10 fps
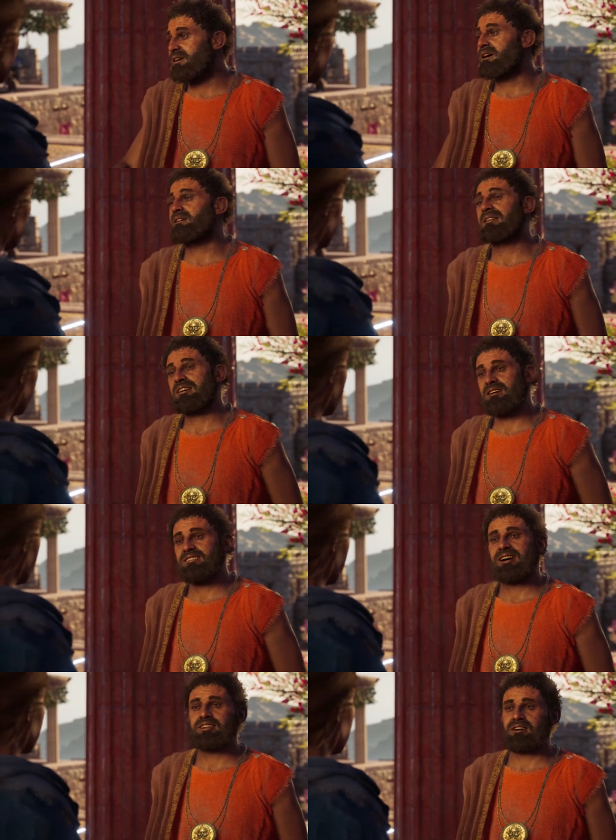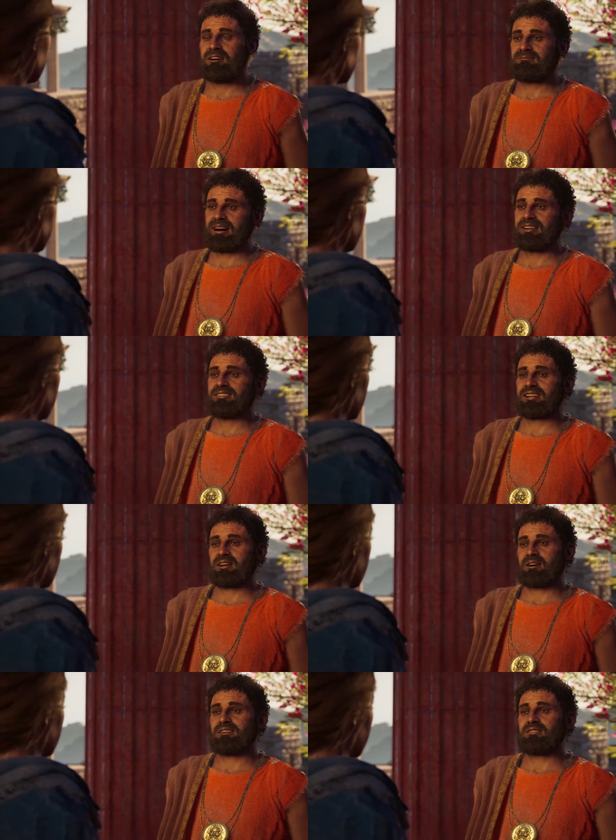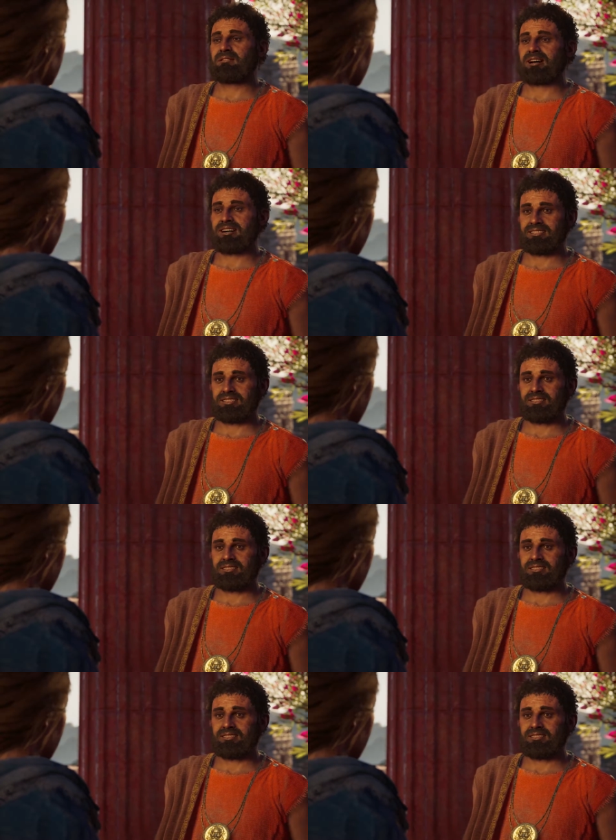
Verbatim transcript: Congratulations, my intelligent friend!